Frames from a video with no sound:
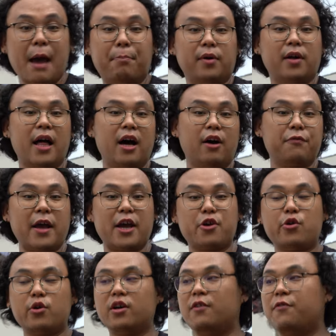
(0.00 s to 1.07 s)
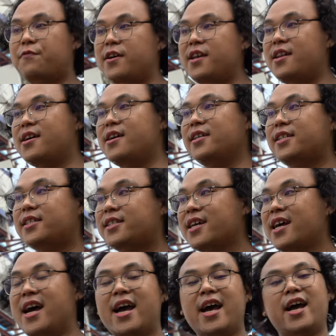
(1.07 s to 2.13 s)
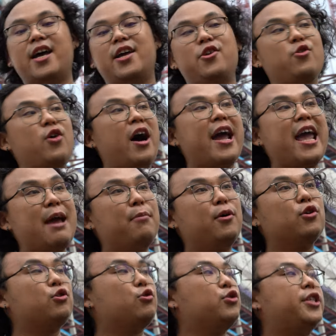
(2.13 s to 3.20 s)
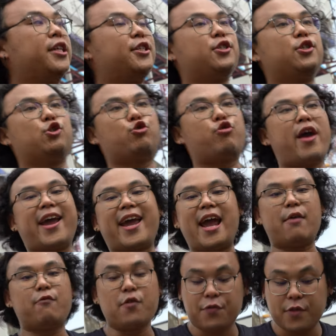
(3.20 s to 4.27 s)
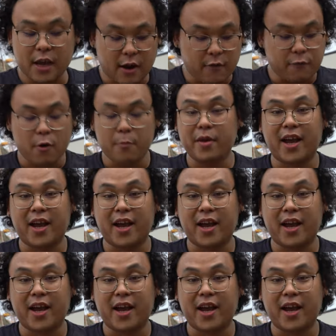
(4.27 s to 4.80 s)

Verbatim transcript: Apple Health and Google Fitness, you are able to just track everything from